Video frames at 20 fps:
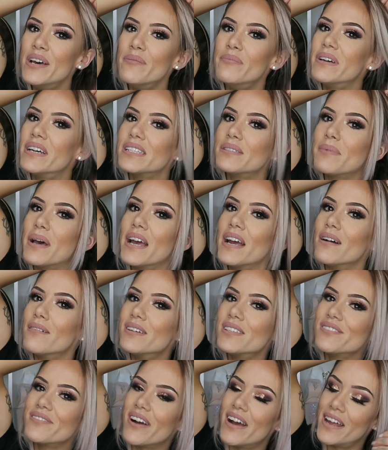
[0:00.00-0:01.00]
Because my hair
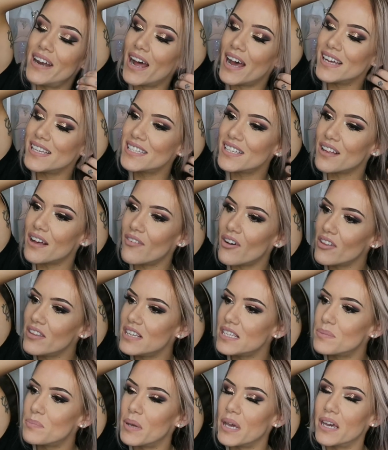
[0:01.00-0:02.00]
was red, I still have all
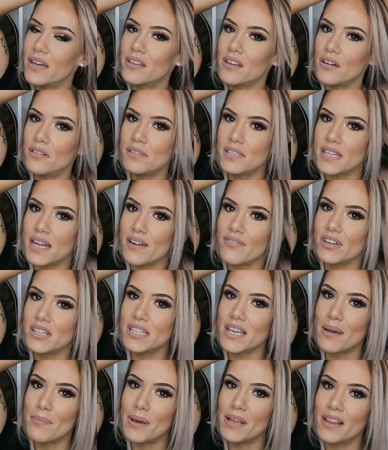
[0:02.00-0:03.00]
these pink tones, and every
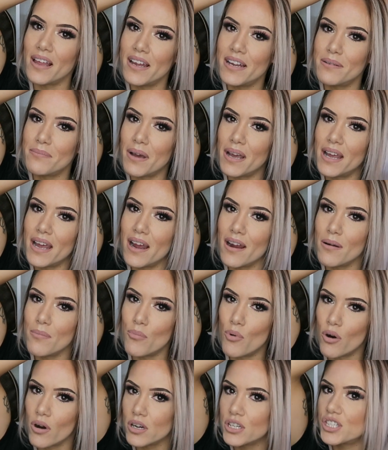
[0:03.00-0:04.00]
time I lighten my hair,
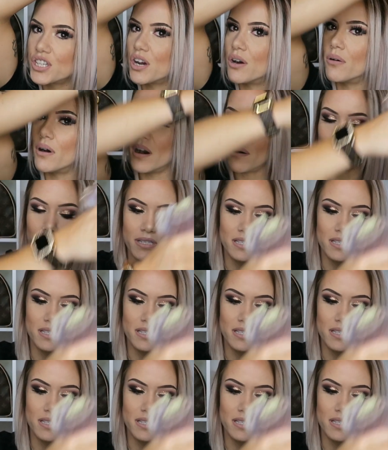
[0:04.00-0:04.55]
more show up.